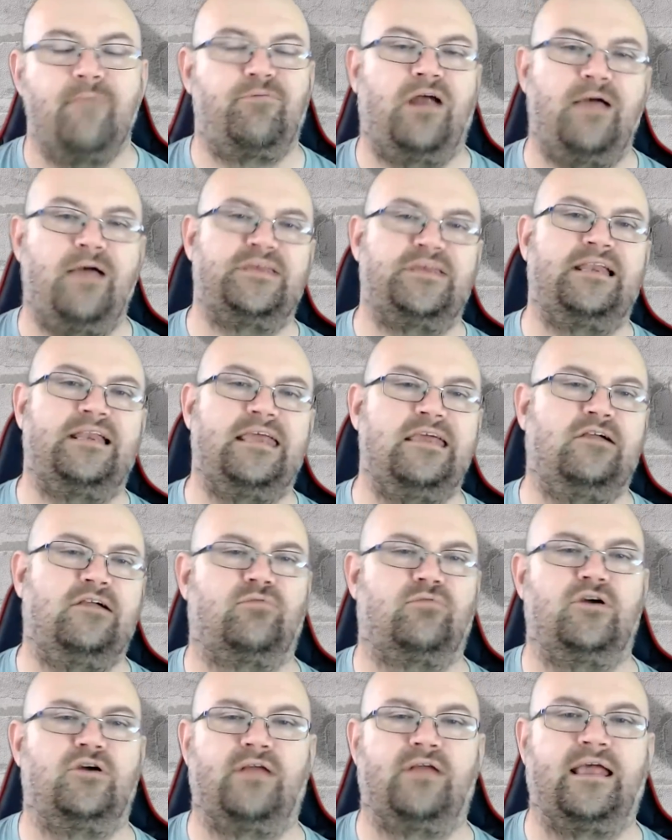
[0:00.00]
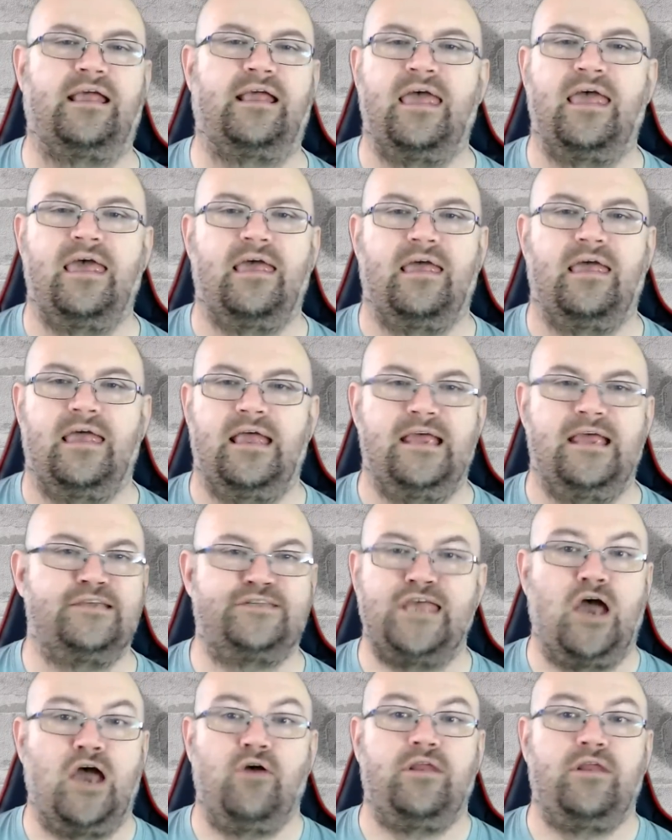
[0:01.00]
Perhaps a legal ruling
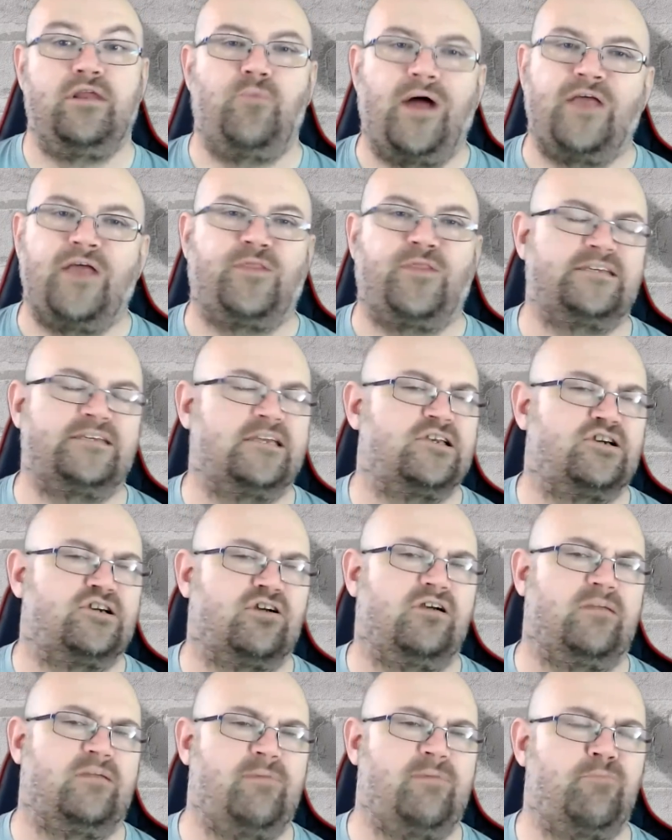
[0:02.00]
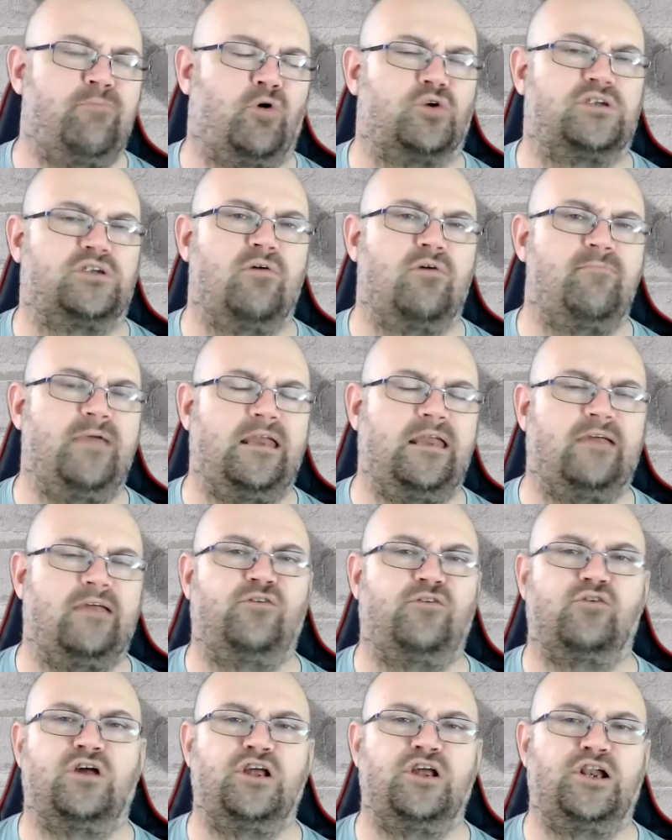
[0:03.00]
is the only way this can truly be brought to a
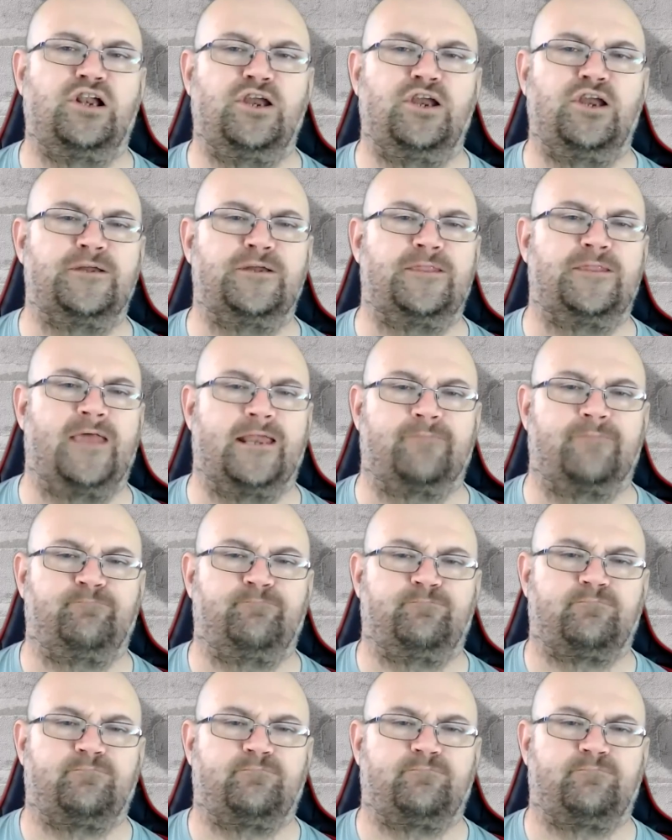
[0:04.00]
meaningful conclusion then.